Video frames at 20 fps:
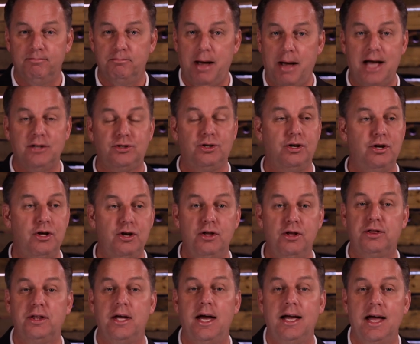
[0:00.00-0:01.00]
Pastor, do you
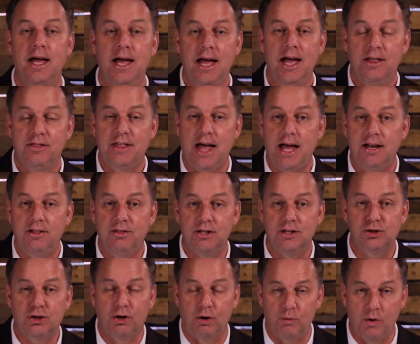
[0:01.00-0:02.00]
think that
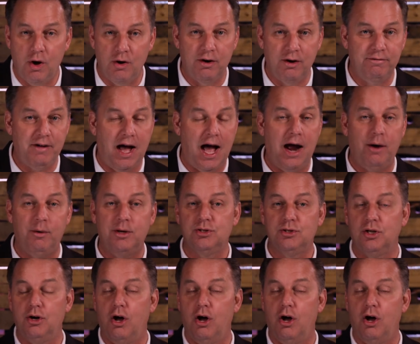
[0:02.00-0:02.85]
this coronavirus